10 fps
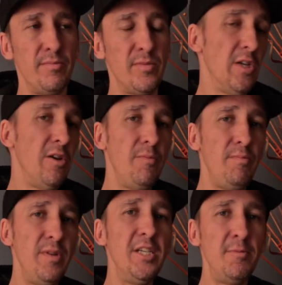So
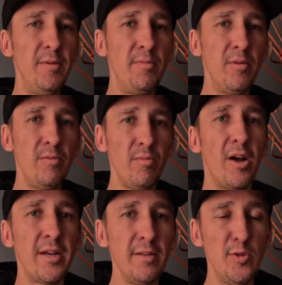please, people,
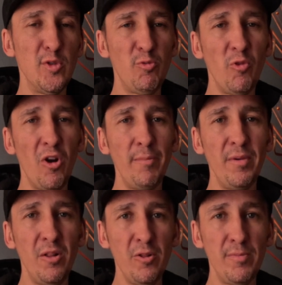like and subscribe
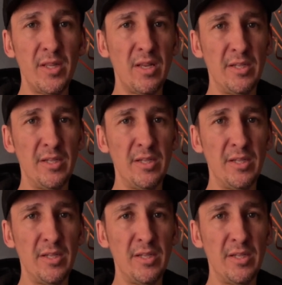a little bit.